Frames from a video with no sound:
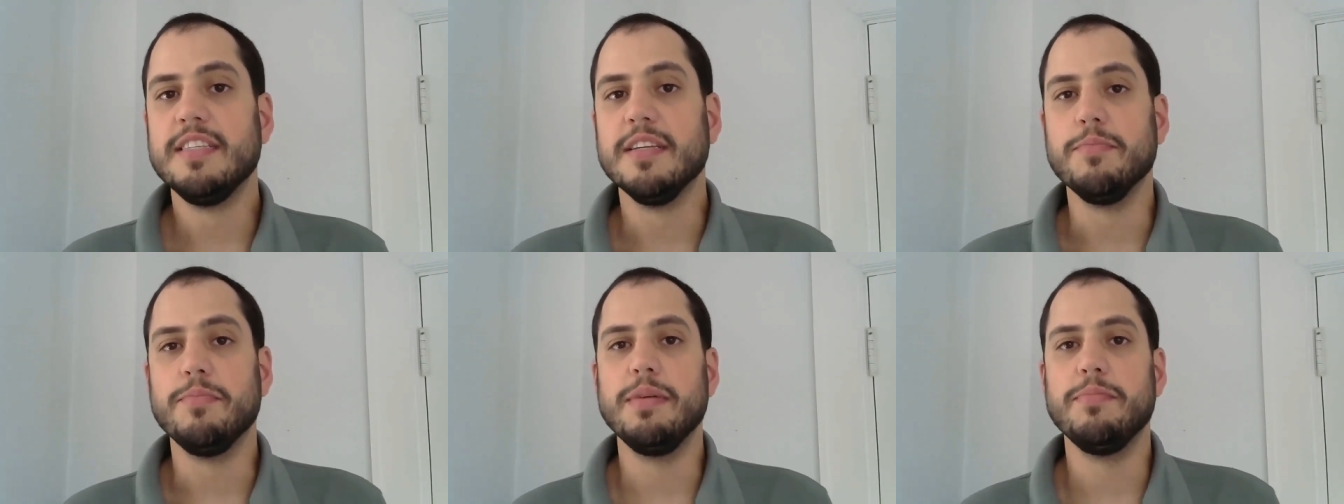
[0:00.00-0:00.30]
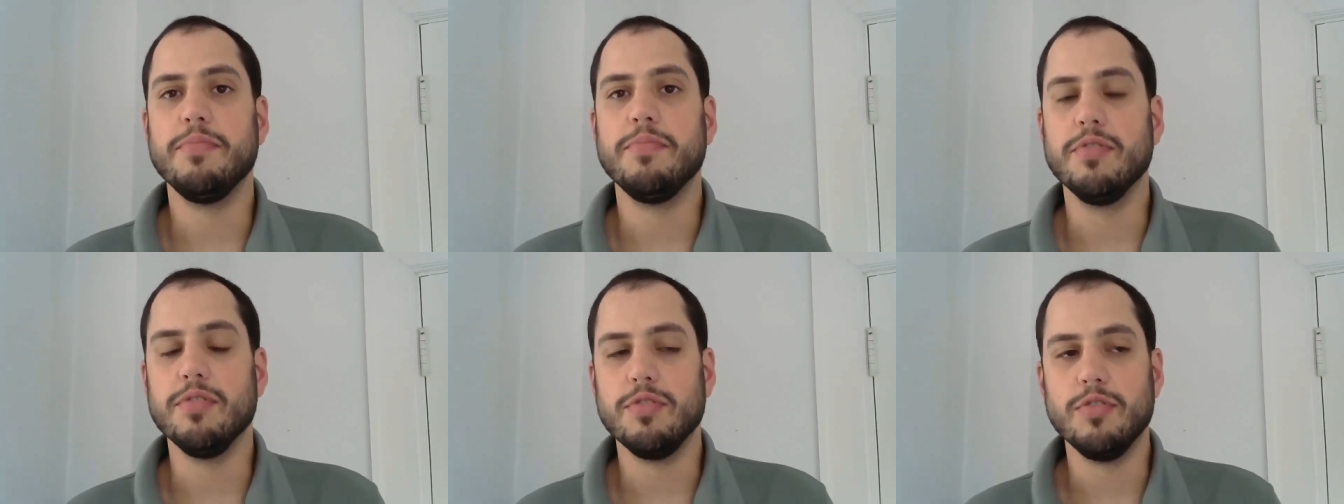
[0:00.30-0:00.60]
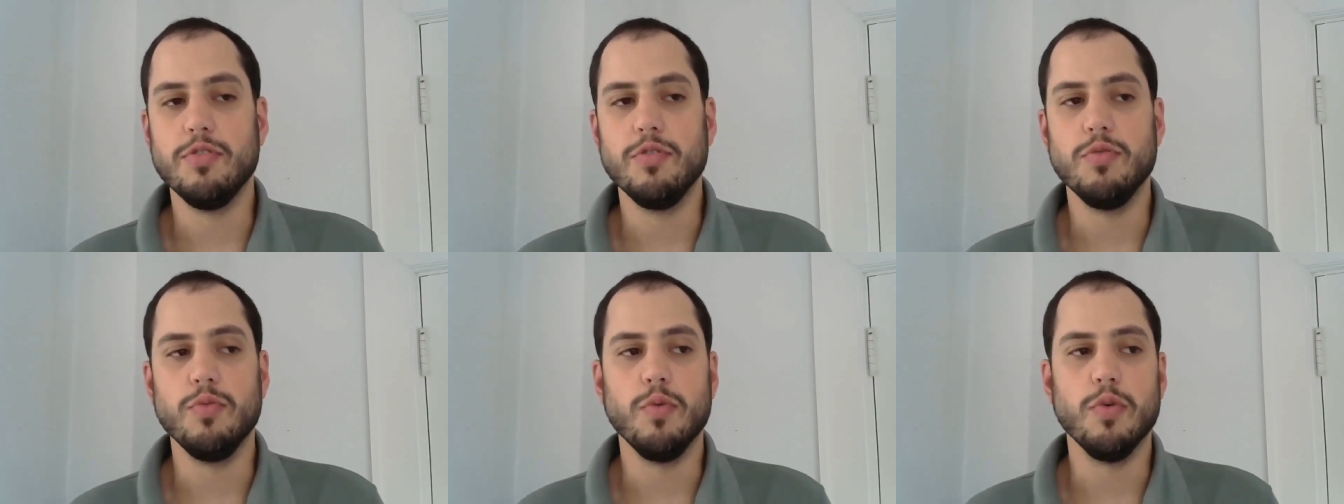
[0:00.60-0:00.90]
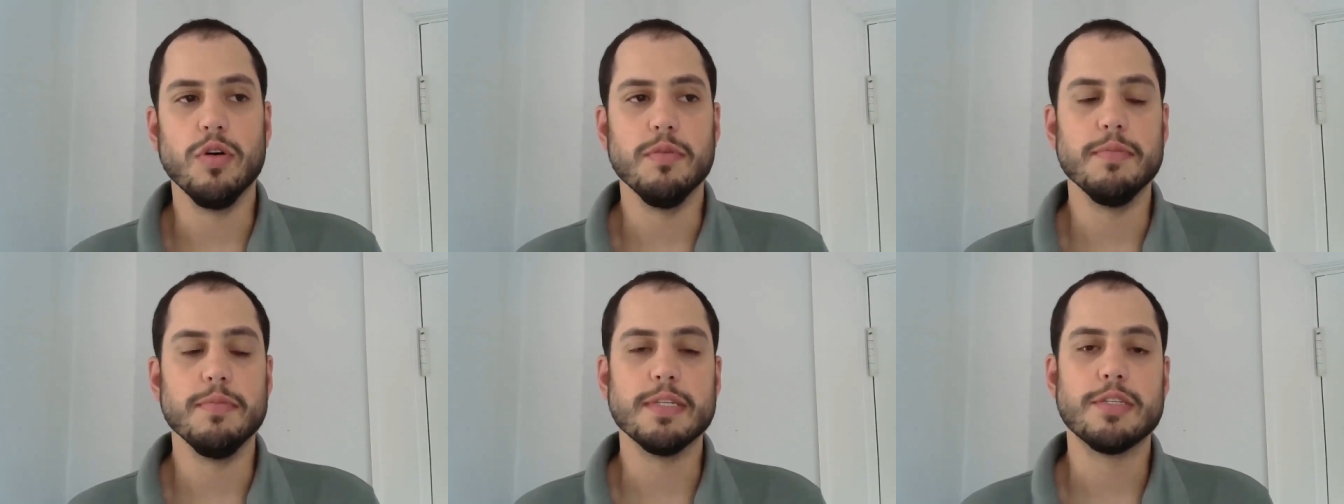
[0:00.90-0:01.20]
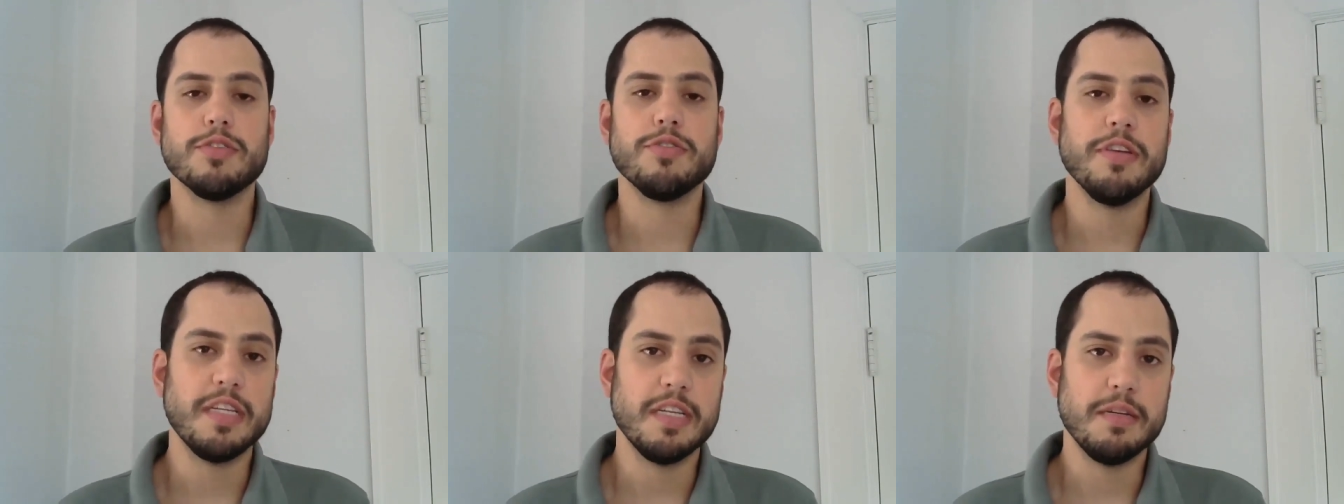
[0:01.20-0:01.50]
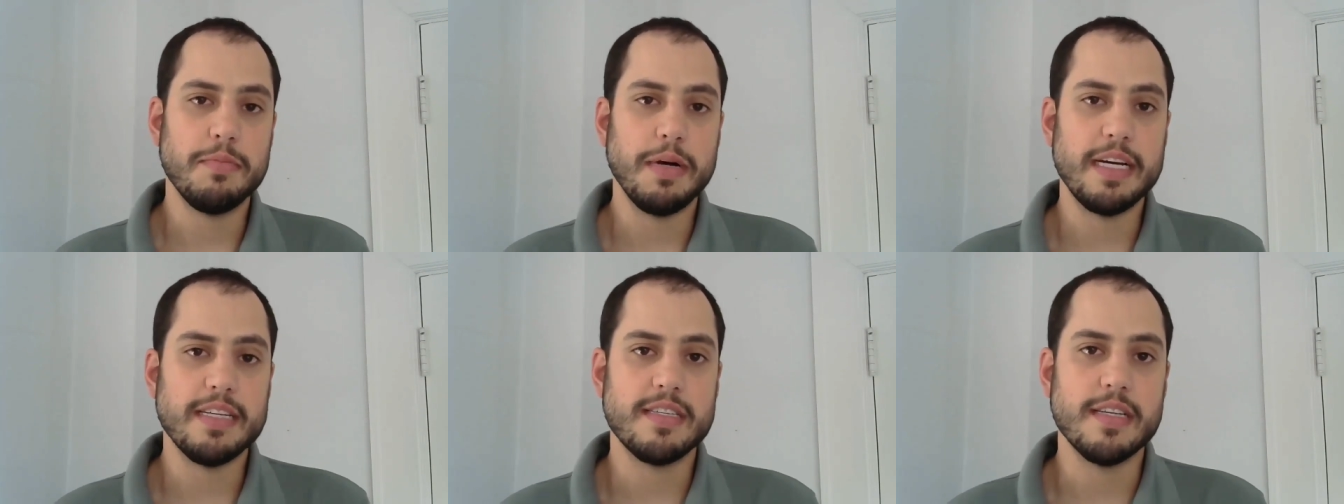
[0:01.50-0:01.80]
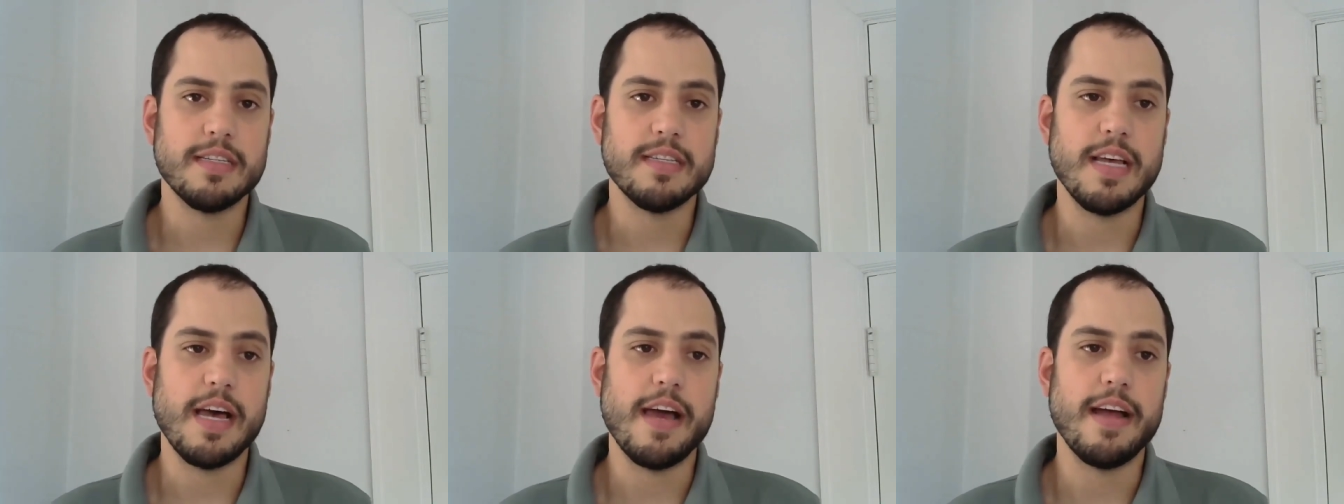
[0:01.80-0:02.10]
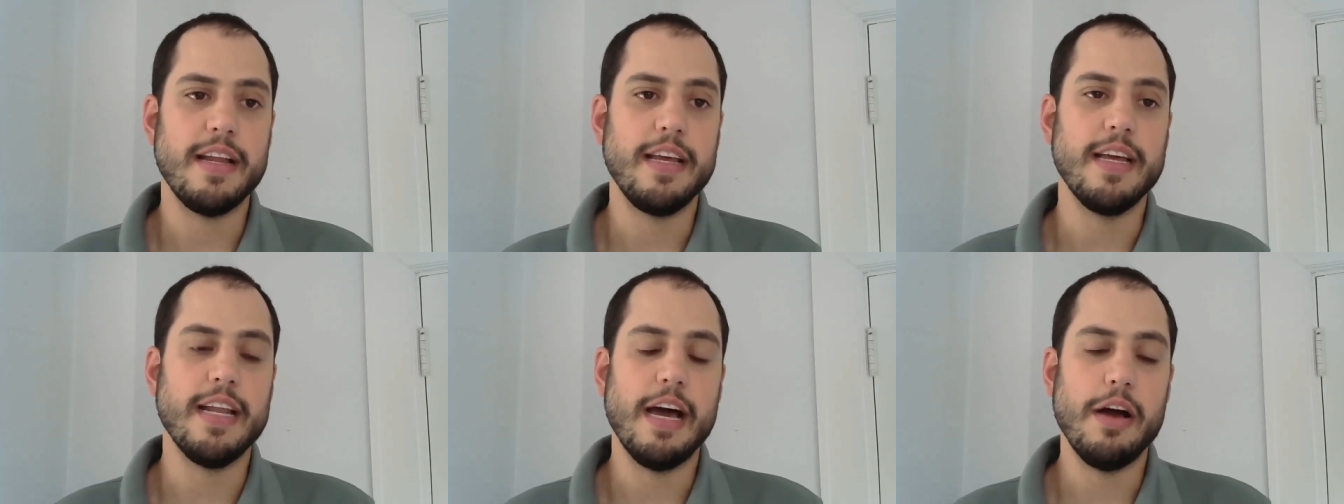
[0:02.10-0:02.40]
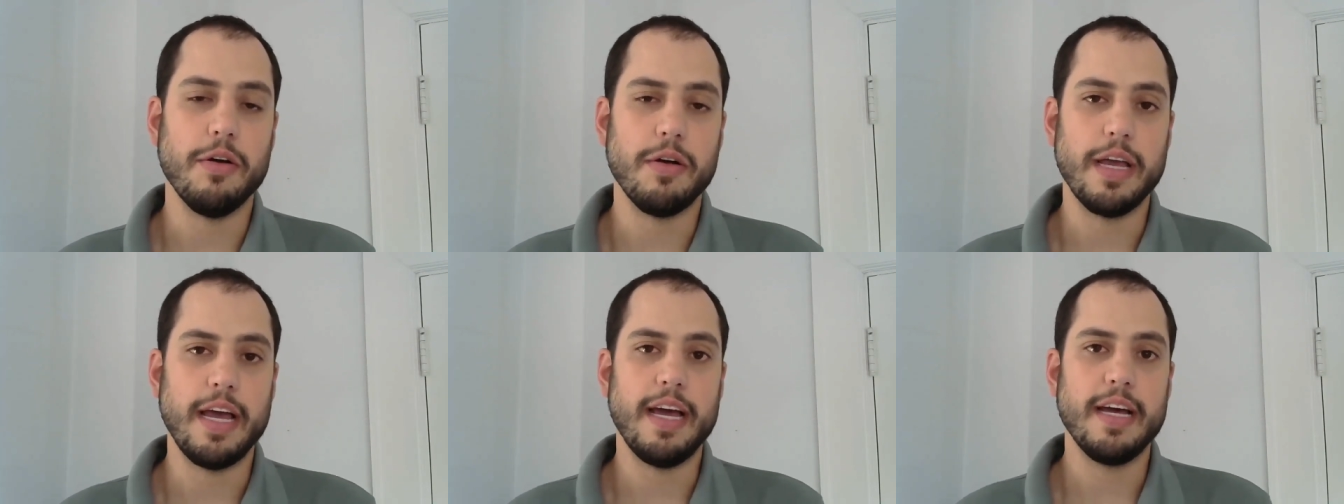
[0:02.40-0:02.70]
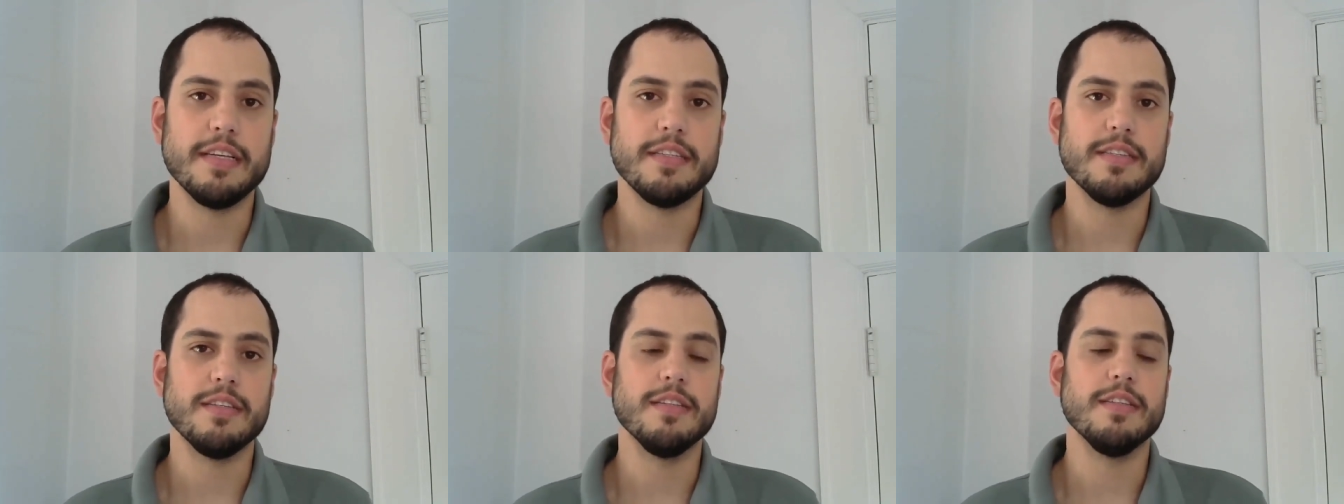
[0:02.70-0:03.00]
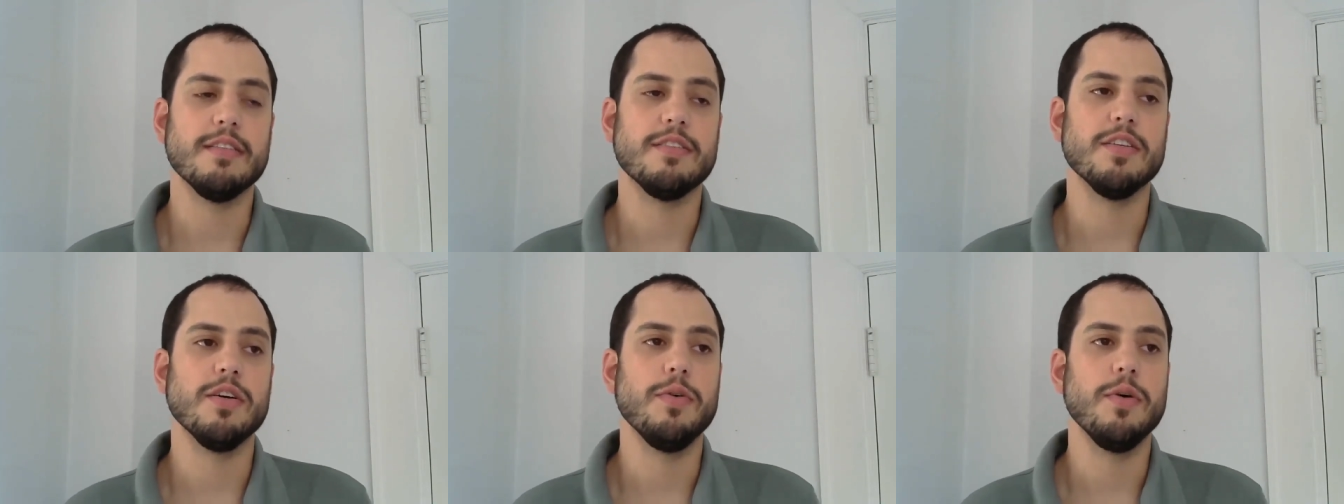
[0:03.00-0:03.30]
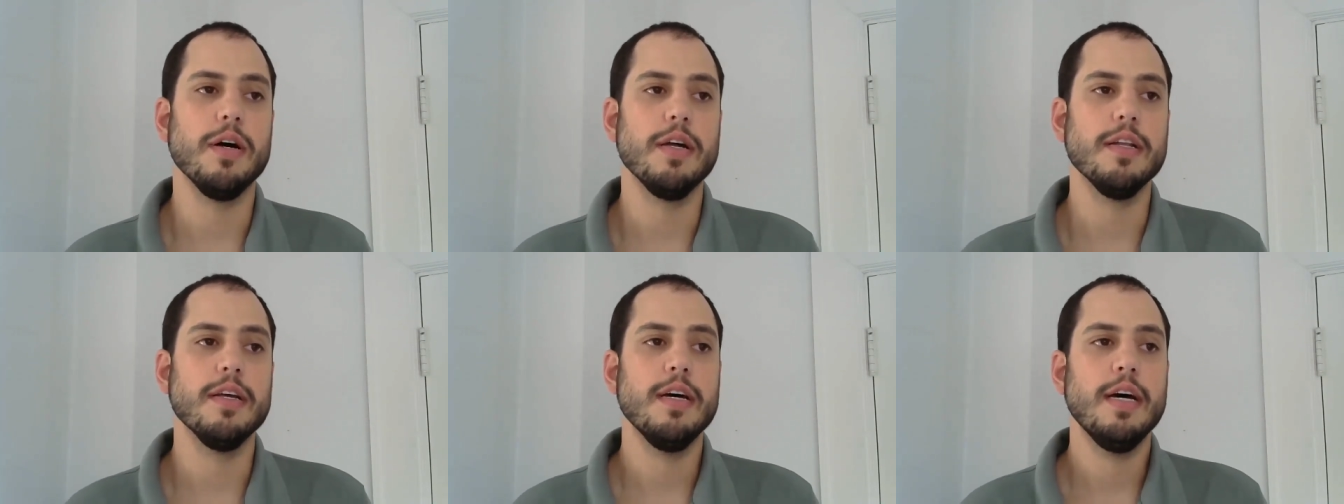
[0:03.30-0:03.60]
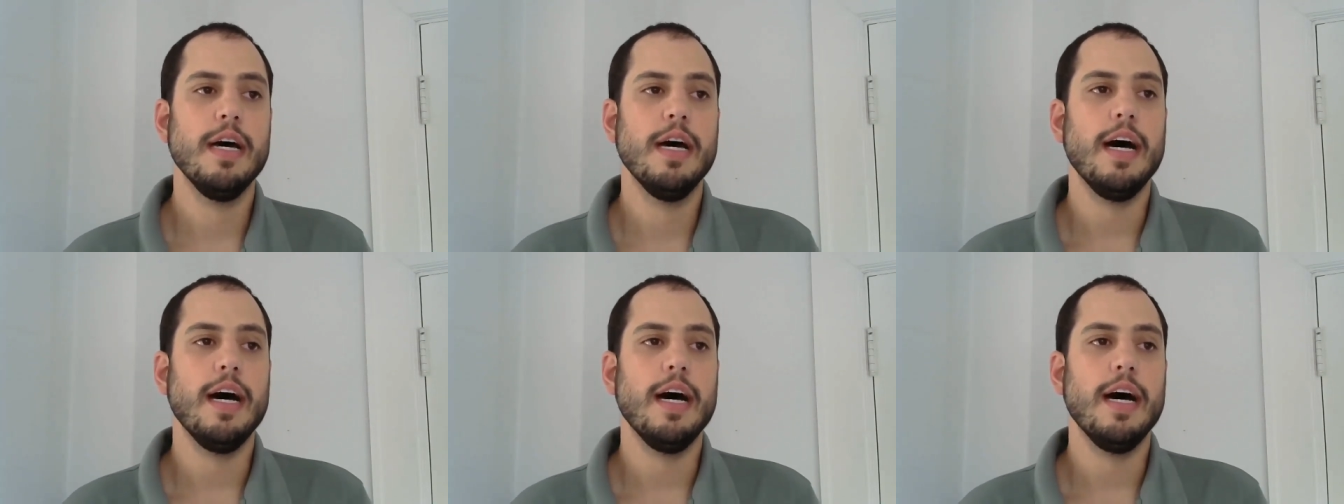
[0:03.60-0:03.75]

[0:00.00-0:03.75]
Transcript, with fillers: to people who were mistreated by society and outcast and so on,